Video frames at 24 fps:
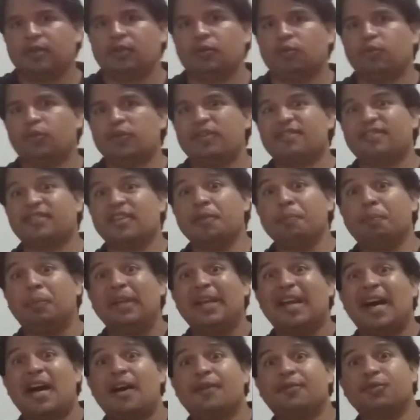we simply
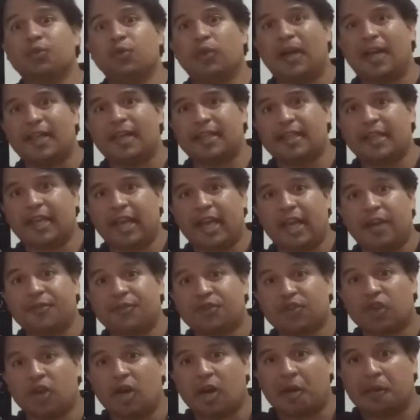have to add the F
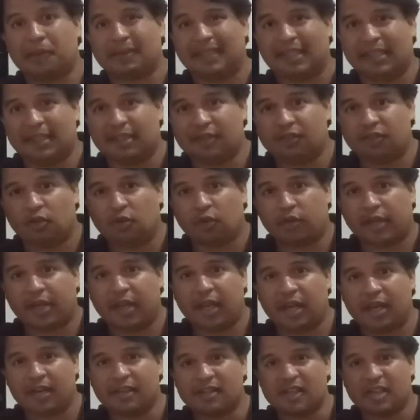sharp that is
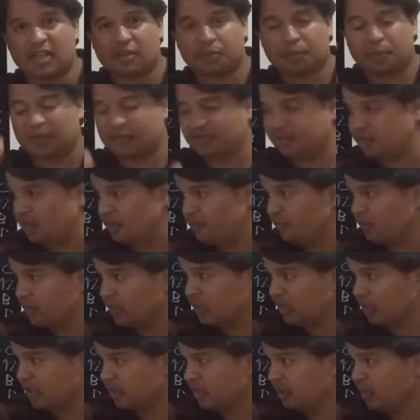located
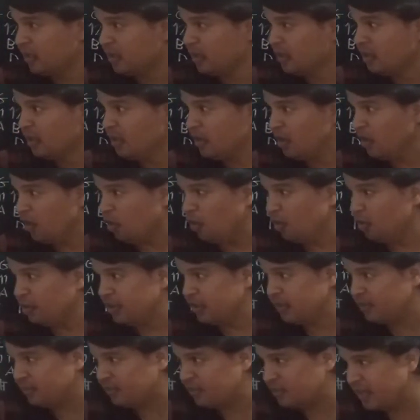specifically on the
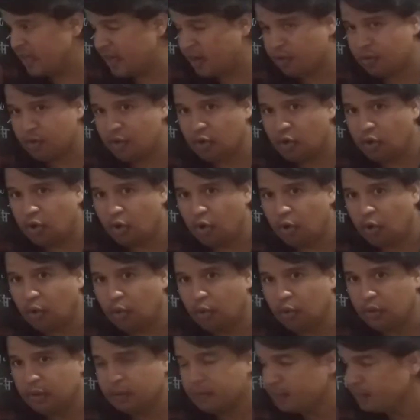second hole,